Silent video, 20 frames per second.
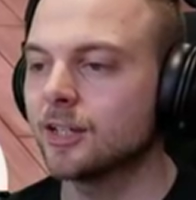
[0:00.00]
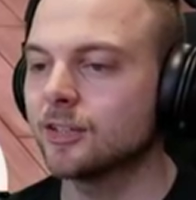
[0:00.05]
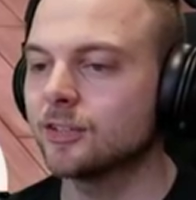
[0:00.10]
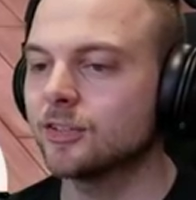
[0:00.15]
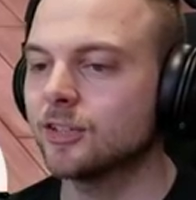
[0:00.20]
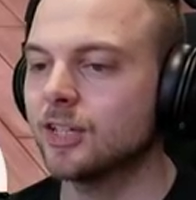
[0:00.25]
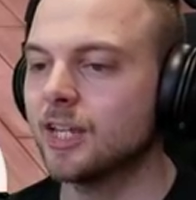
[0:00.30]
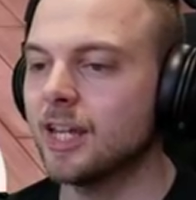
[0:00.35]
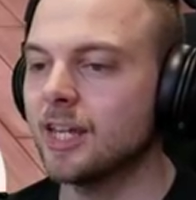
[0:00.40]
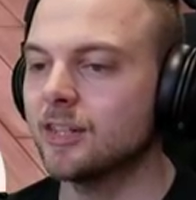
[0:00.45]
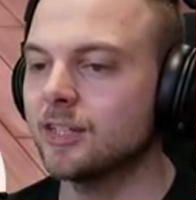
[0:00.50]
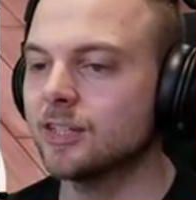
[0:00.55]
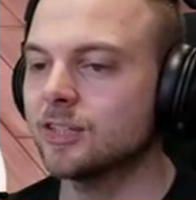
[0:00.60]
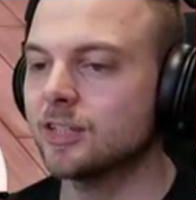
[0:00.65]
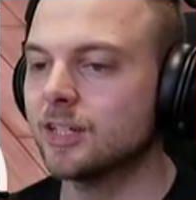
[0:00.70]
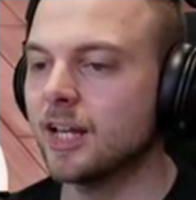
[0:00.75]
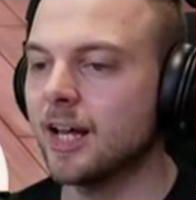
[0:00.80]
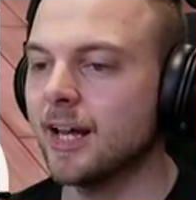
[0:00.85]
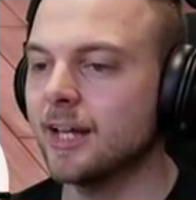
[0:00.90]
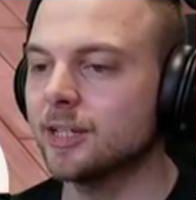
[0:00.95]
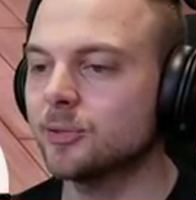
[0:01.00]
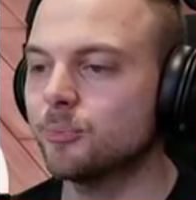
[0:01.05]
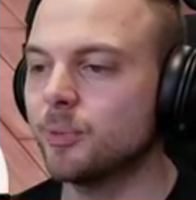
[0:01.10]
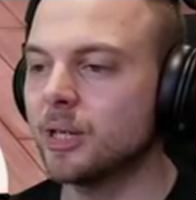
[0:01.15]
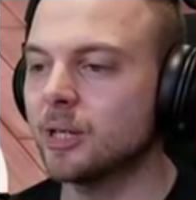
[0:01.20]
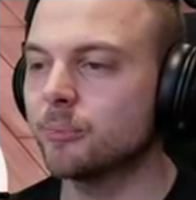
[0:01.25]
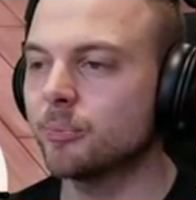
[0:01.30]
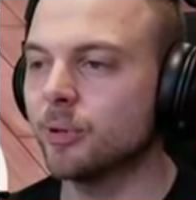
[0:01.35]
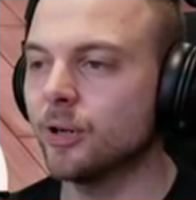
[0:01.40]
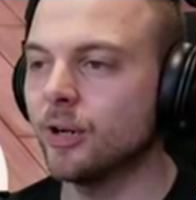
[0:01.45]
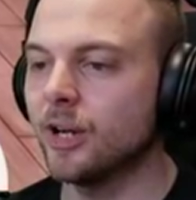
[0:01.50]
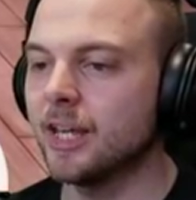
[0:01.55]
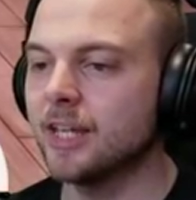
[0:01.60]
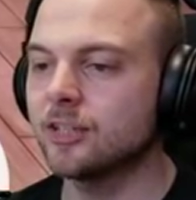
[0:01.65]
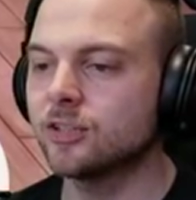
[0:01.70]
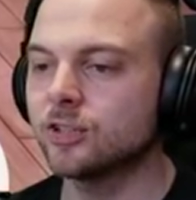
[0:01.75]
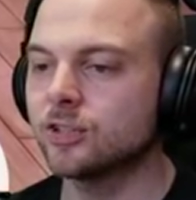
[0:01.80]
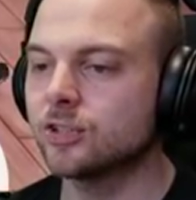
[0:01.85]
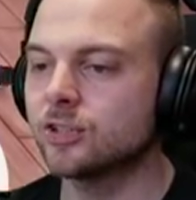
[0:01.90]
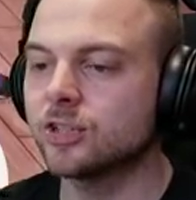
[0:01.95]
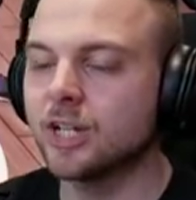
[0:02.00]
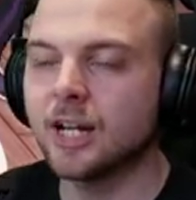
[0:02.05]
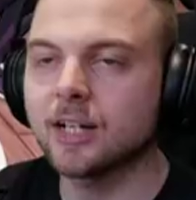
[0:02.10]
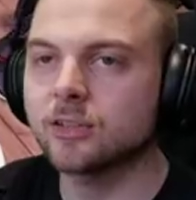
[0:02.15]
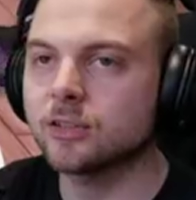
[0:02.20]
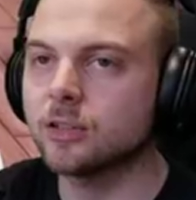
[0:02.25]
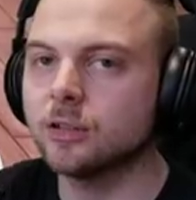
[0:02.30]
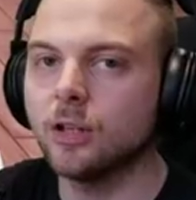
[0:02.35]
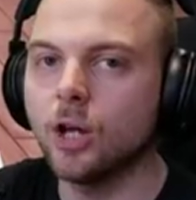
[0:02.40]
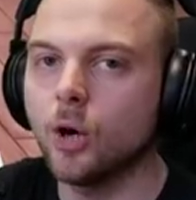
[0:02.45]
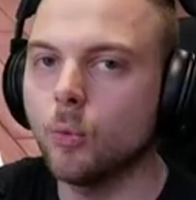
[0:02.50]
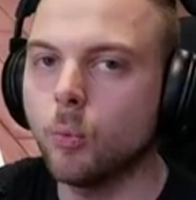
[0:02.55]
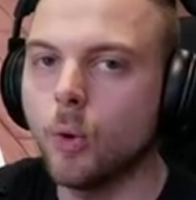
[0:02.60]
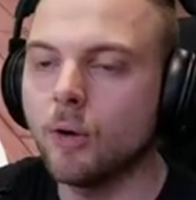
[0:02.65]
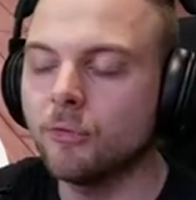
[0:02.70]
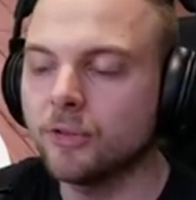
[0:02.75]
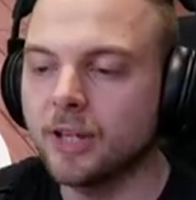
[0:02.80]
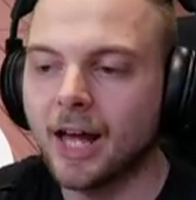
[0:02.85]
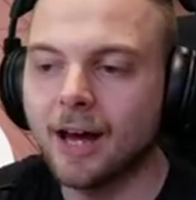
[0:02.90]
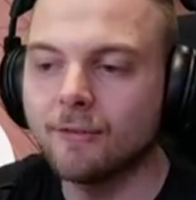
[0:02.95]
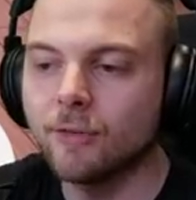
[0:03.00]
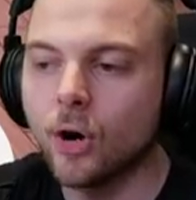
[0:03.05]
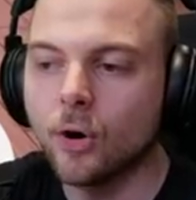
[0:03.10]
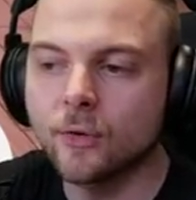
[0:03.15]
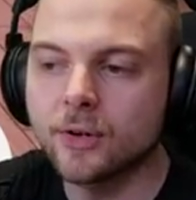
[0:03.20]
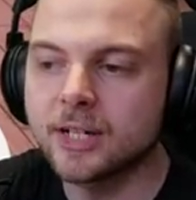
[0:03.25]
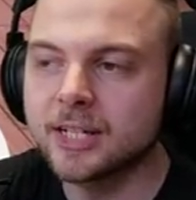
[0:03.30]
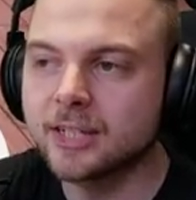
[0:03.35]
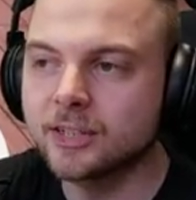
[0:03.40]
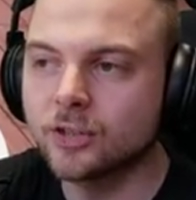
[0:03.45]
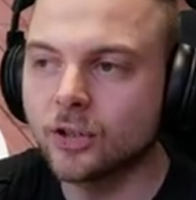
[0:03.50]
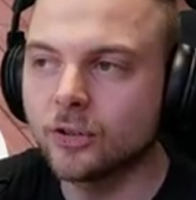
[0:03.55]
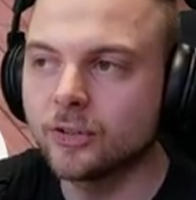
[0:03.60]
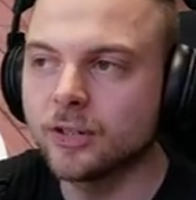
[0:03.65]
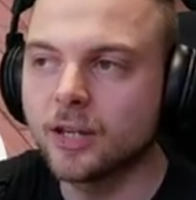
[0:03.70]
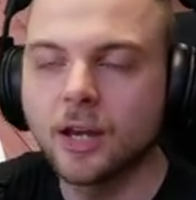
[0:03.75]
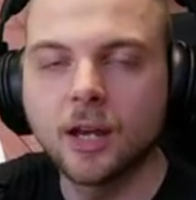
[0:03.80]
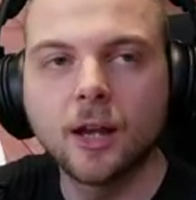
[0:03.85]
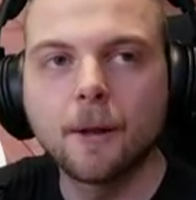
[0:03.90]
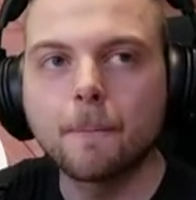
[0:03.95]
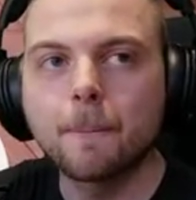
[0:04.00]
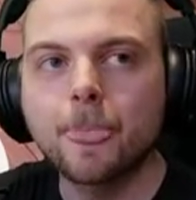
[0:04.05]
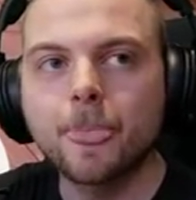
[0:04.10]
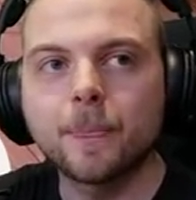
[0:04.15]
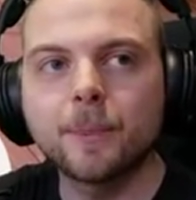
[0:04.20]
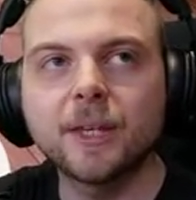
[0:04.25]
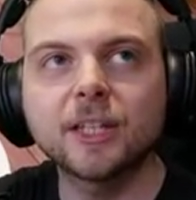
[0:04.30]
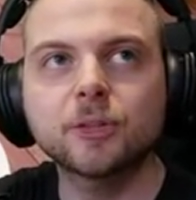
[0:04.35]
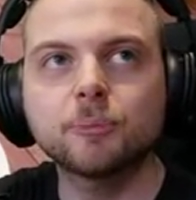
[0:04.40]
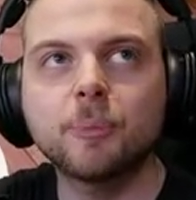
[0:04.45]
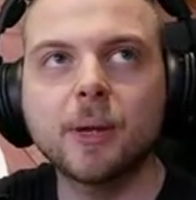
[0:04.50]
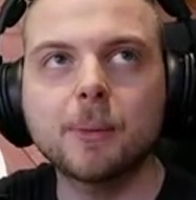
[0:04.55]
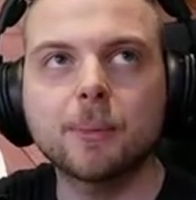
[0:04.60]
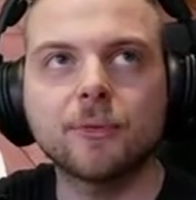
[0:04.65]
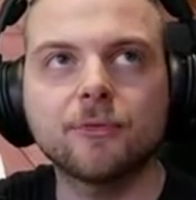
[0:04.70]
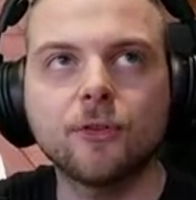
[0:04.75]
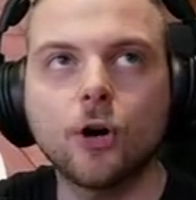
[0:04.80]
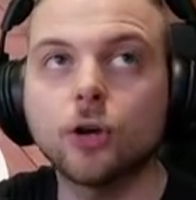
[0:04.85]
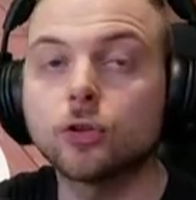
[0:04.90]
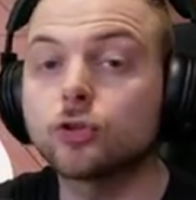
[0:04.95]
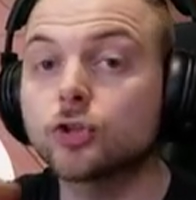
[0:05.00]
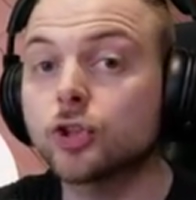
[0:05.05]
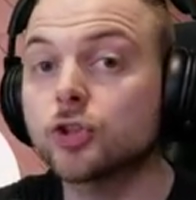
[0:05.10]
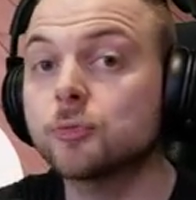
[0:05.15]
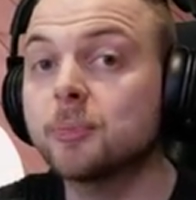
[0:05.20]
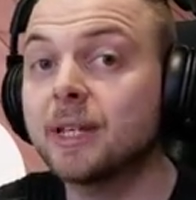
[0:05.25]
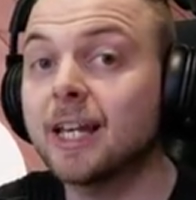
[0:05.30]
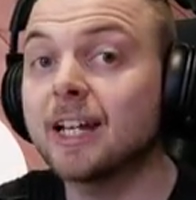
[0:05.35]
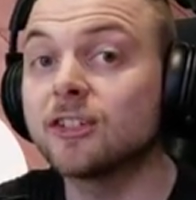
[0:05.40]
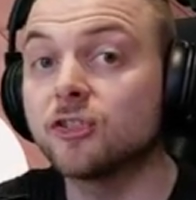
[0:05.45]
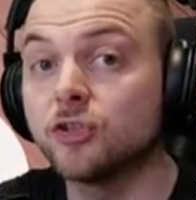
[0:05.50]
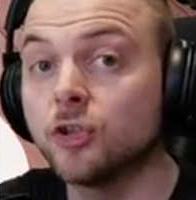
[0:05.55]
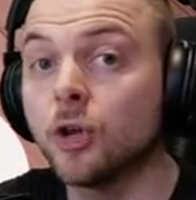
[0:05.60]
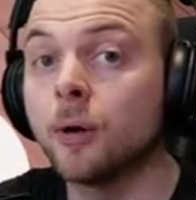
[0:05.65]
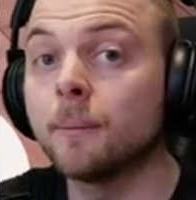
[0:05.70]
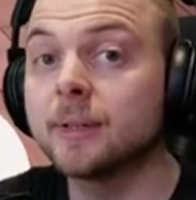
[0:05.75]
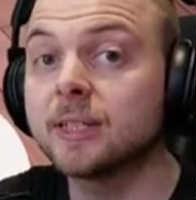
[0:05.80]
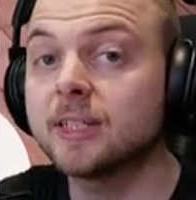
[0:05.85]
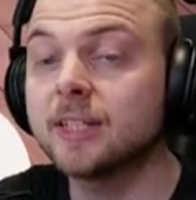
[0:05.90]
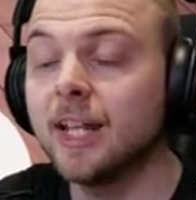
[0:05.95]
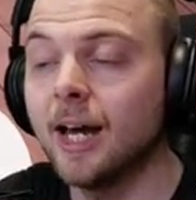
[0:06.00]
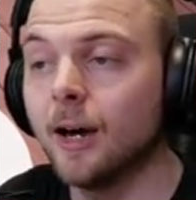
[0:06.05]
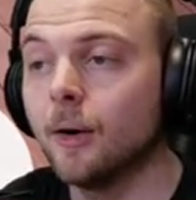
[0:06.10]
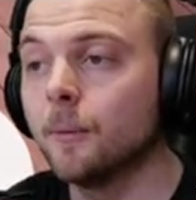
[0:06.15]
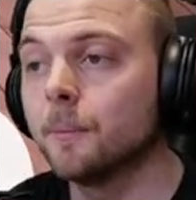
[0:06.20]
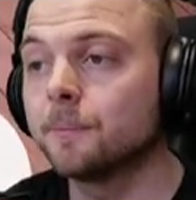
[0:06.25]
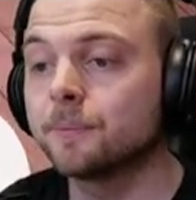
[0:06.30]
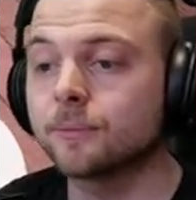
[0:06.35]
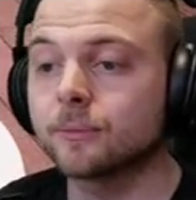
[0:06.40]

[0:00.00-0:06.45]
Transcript: to get this guy's big bro. He just chats a lot of waffle. I've already done this bit before, and trust me, guys, you're not missing out.